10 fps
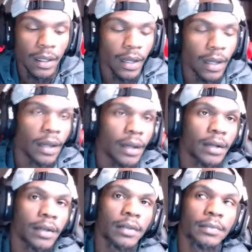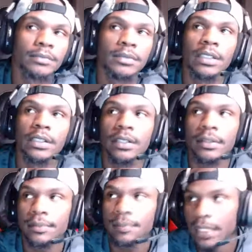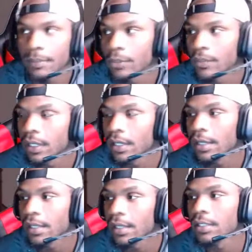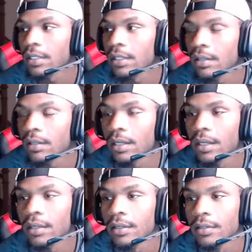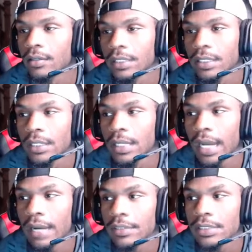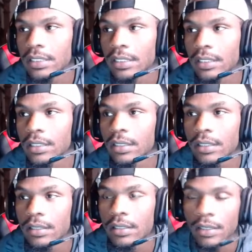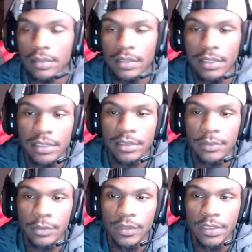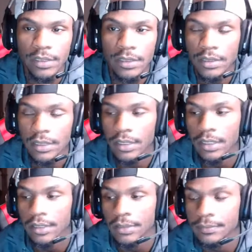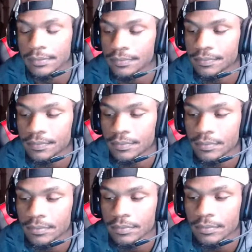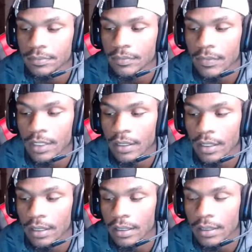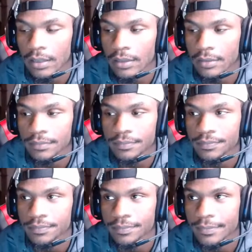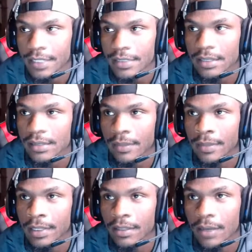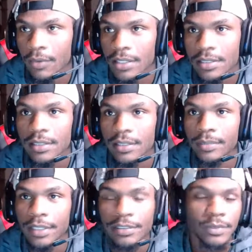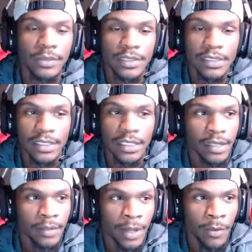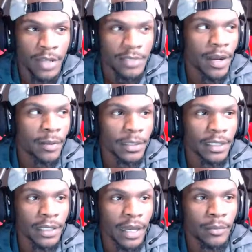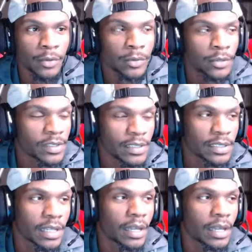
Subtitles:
Um, Big movie guy as a kid. Obviously, all the Disney movies. Um, I mean, I watched a bunch of movies as a kid. I mean, I watched probably a lot more movies